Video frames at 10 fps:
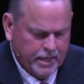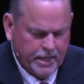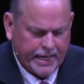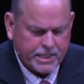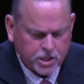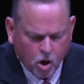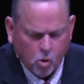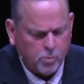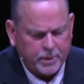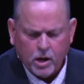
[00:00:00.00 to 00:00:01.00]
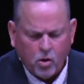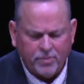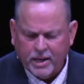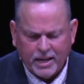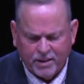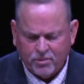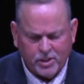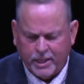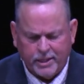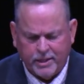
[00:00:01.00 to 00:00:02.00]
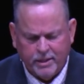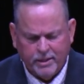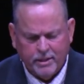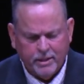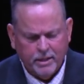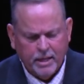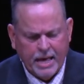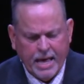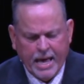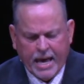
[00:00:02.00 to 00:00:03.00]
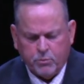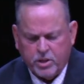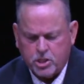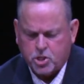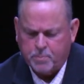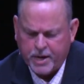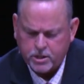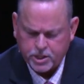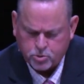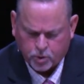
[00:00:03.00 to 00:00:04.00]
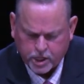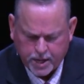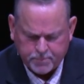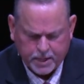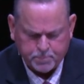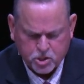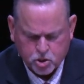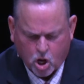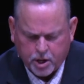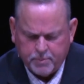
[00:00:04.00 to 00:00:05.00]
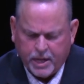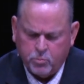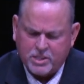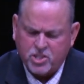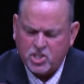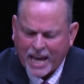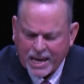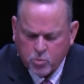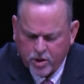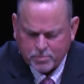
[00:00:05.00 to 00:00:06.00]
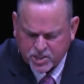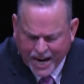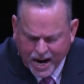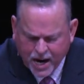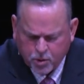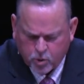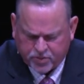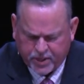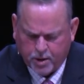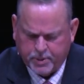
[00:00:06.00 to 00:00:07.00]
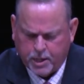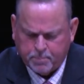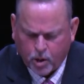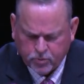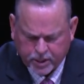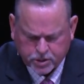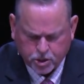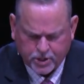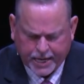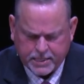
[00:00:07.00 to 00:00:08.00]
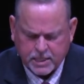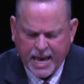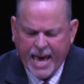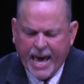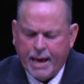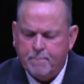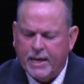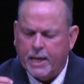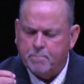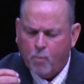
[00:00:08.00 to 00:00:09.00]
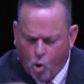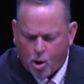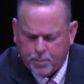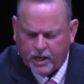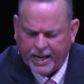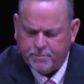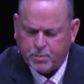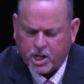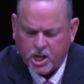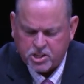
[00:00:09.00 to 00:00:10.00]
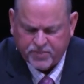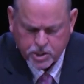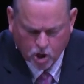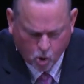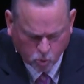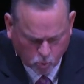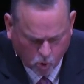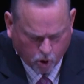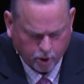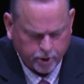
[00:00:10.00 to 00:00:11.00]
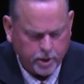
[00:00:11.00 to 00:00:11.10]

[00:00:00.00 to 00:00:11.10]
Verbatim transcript: He told me all that I ever did. And when the Samaritans were come, they besought him that he would stay with them, tarry with them, and he abode there two days. And many more believed because of his own word.